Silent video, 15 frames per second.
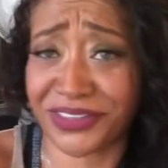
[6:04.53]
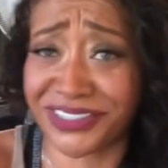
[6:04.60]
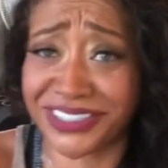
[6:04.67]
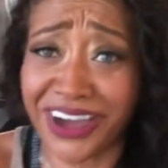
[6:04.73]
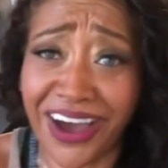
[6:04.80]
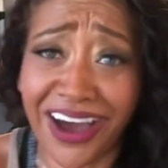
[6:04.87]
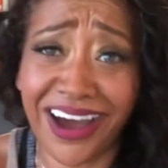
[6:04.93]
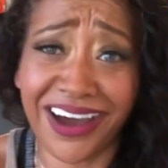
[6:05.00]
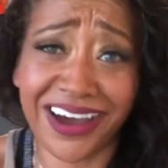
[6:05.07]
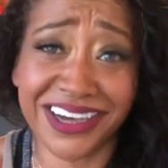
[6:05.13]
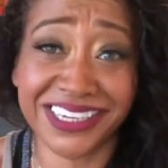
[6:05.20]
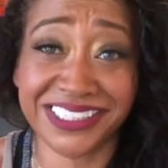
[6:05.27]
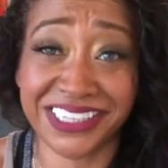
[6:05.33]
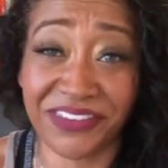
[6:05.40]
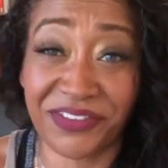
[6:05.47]
the dog,
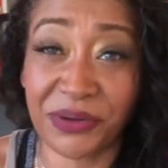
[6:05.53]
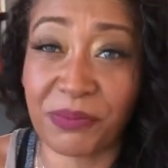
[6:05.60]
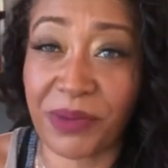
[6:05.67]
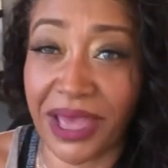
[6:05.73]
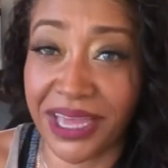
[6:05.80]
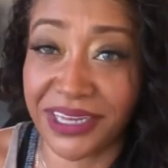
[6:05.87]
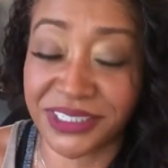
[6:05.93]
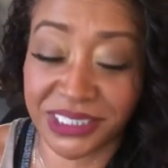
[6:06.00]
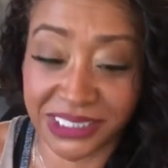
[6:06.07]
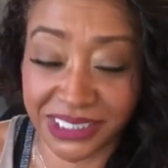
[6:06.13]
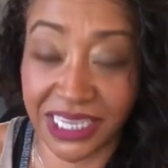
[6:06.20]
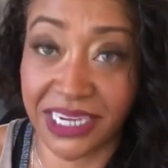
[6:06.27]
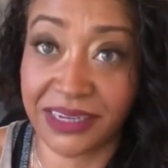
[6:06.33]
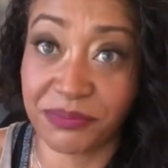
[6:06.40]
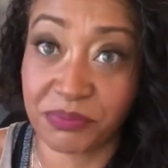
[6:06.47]
because I feel bad just
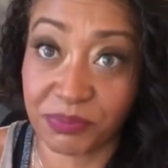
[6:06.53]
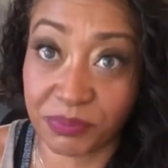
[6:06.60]
getting